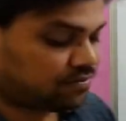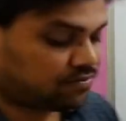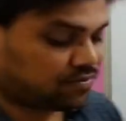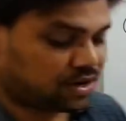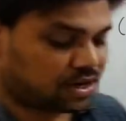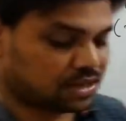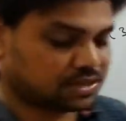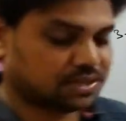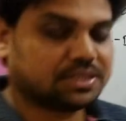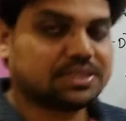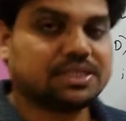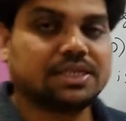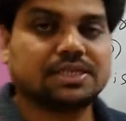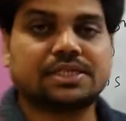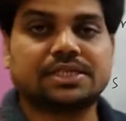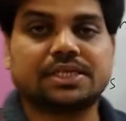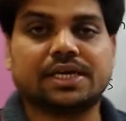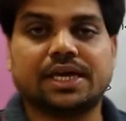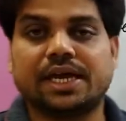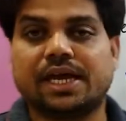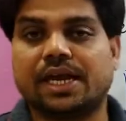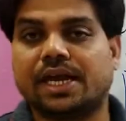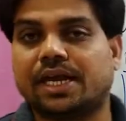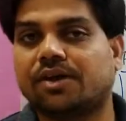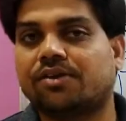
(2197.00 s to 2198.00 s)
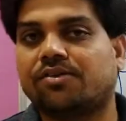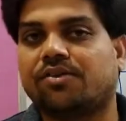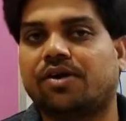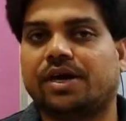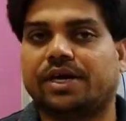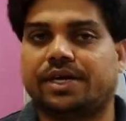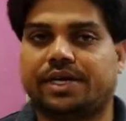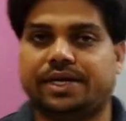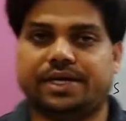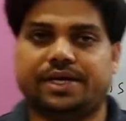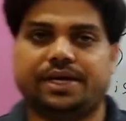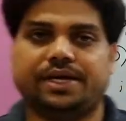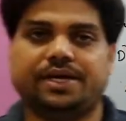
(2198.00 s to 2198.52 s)
flux is a scalar
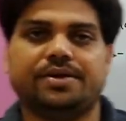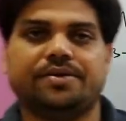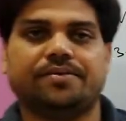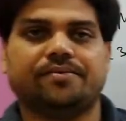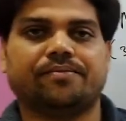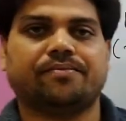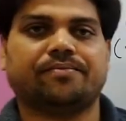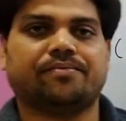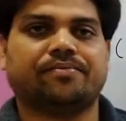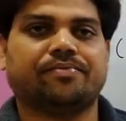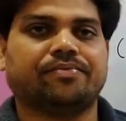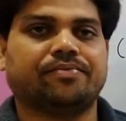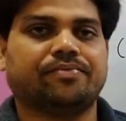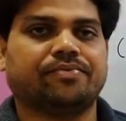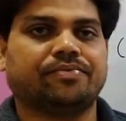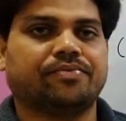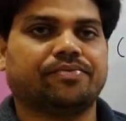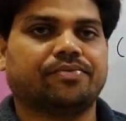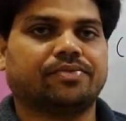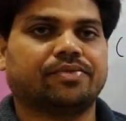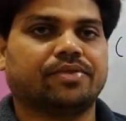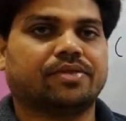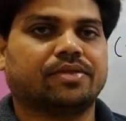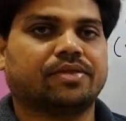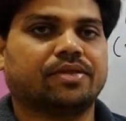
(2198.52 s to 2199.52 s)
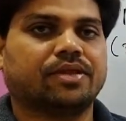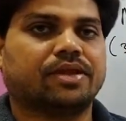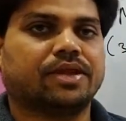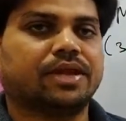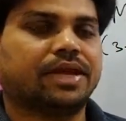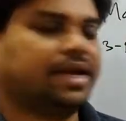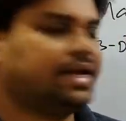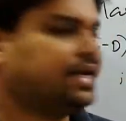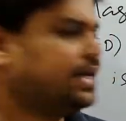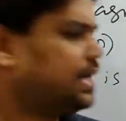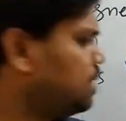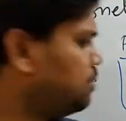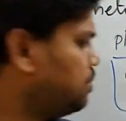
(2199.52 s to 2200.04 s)
quantity.
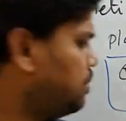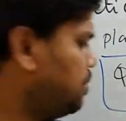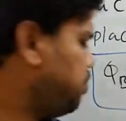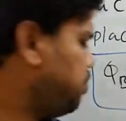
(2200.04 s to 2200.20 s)
It can be